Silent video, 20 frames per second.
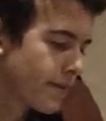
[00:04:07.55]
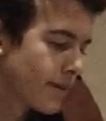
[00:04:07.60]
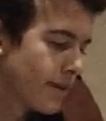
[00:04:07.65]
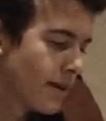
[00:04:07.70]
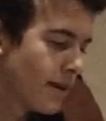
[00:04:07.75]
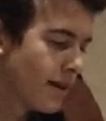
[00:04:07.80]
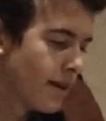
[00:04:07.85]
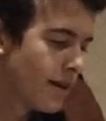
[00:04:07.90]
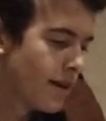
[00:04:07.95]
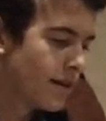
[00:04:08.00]

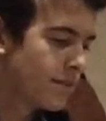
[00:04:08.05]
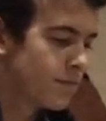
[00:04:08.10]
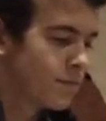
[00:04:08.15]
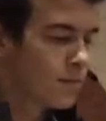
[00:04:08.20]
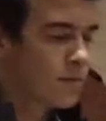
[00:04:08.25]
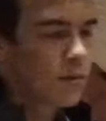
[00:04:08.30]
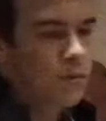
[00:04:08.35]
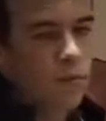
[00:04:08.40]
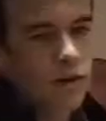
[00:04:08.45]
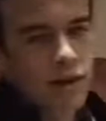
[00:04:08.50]
Um,
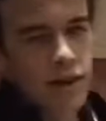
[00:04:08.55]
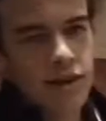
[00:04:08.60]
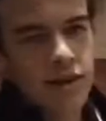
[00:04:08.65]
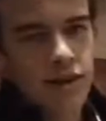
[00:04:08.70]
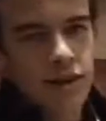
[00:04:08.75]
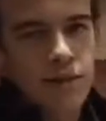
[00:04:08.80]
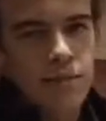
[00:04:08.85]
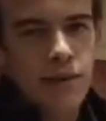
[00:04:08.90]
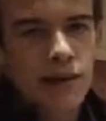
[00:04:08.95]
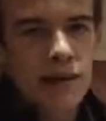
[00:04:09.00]
what an
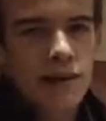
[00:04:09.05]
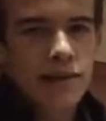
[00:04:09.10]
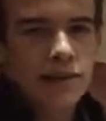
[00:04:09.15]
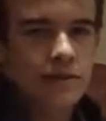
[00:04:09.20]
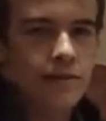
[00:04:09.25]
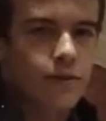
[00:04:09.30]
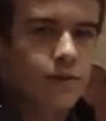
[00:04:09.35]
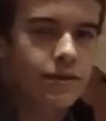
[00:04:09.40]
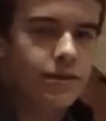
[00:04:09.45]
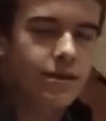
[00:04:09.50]

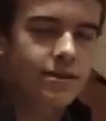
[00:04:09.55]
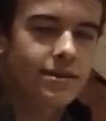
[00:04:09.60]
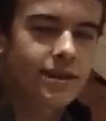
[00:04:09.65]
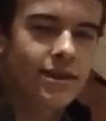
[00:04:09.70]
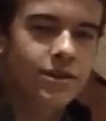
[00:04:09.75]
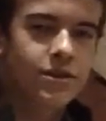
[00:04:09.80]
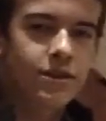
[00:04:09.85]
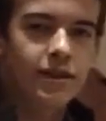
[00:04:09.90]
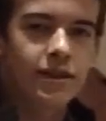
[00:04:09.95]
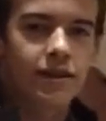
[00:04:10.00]
unbalanced force
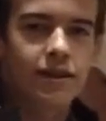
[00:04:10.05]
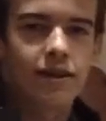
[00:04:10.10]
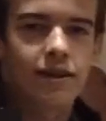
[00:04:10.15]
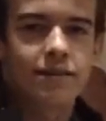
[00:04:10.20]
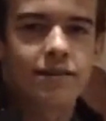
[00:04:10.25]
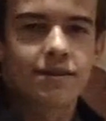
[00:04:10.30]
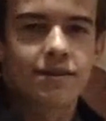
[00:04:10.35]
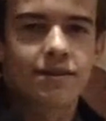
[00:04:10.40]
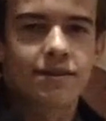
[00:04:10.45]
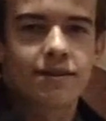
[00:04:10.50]
essentially
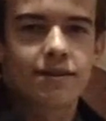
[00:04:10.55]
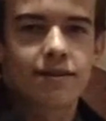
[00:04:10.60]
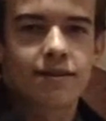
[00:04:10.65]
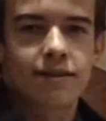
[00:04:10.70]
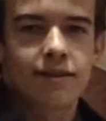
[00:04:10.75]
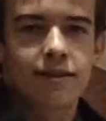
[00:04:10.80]
causes